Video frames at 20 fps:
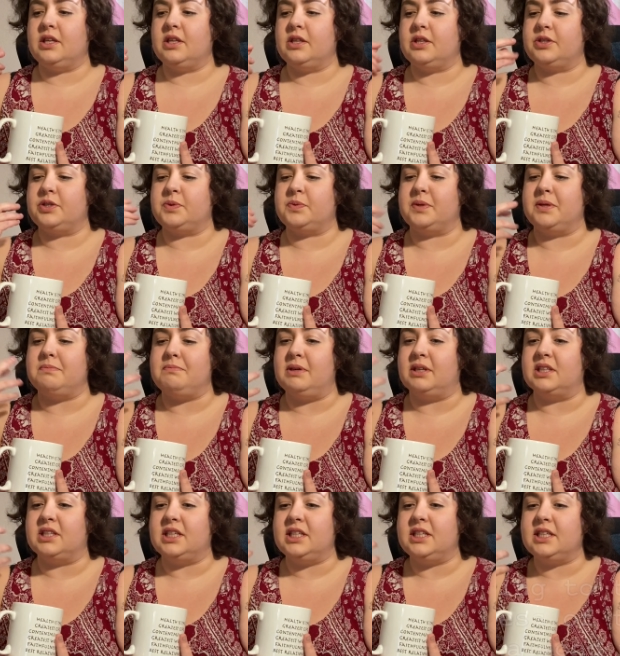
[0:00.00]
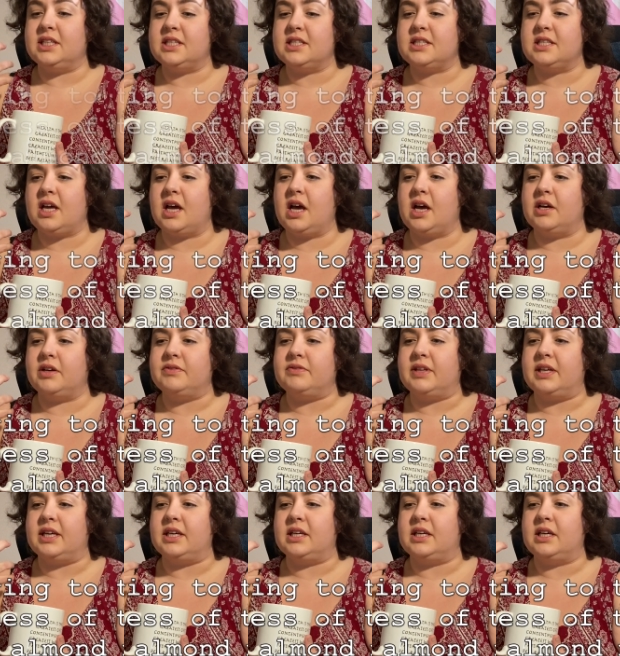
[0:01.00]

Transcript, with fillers: the sweet milkiness of like